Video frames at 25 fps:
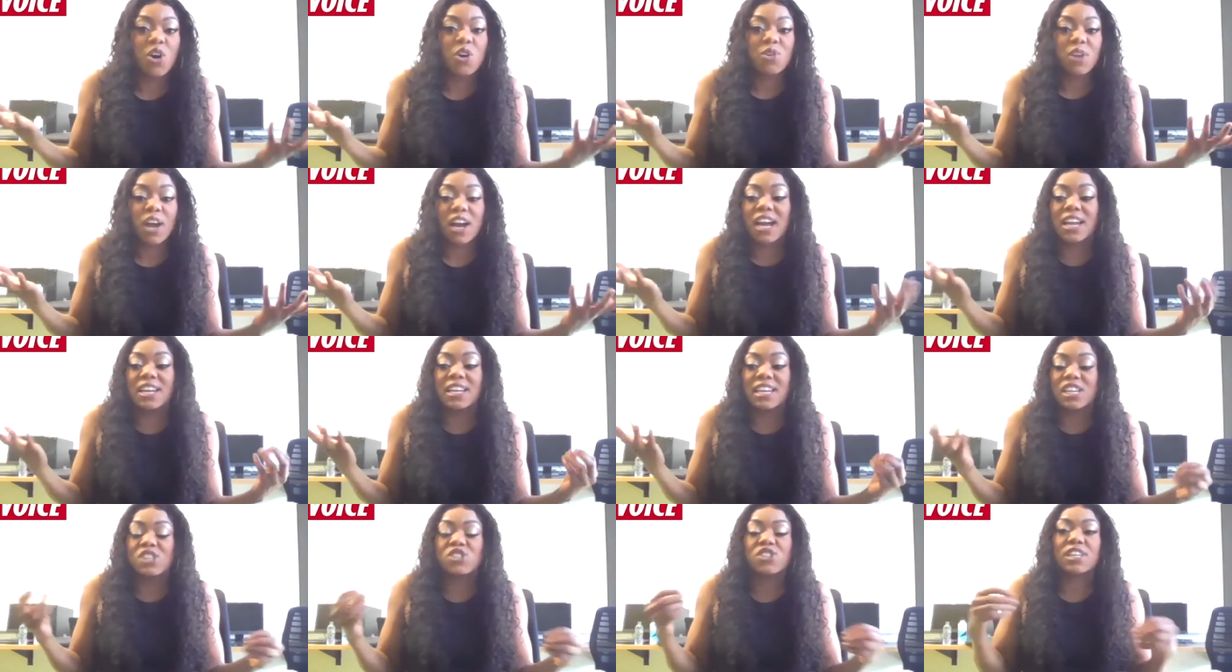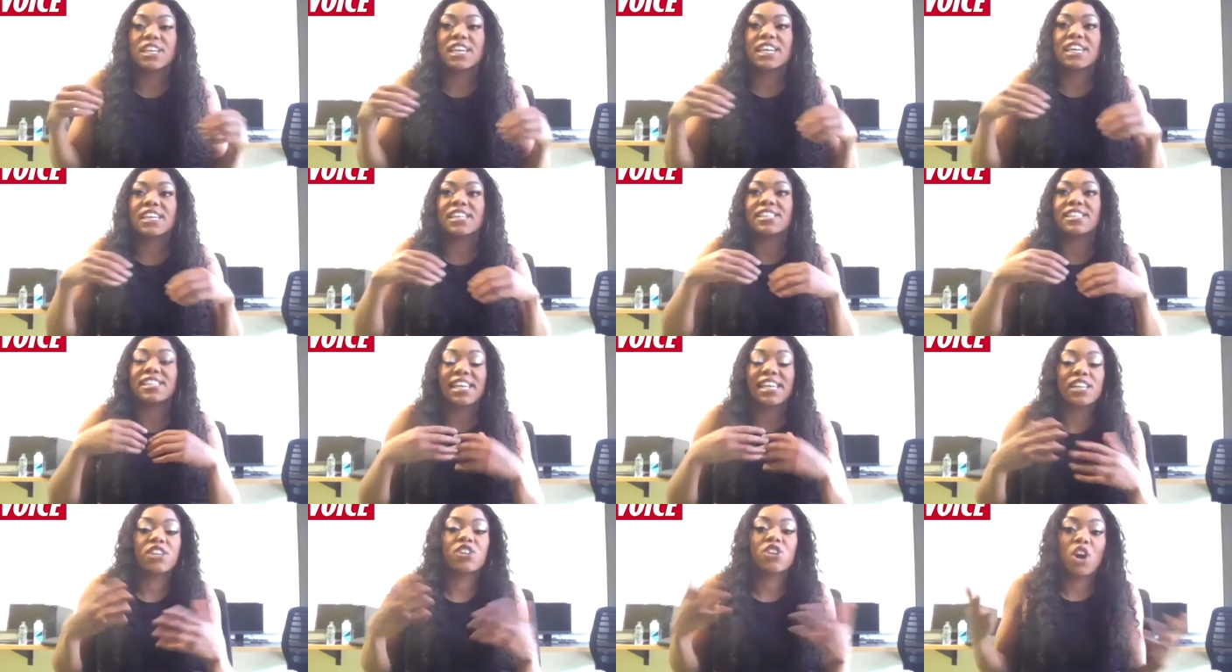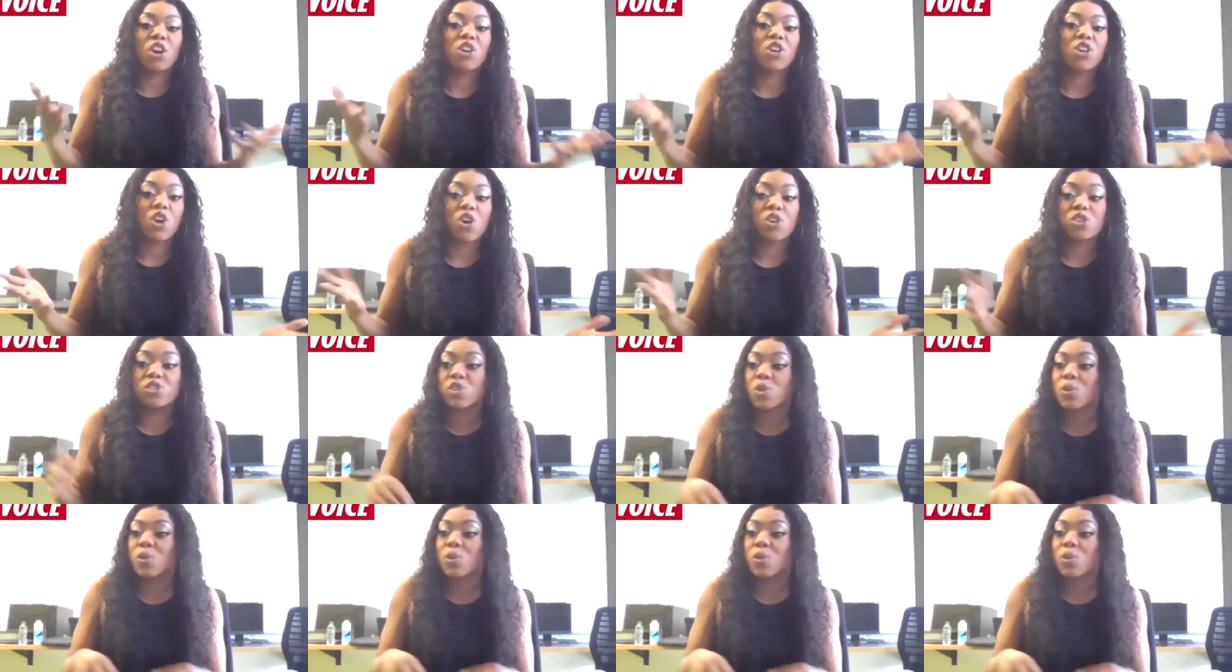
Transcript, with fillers: Like I literally did not know.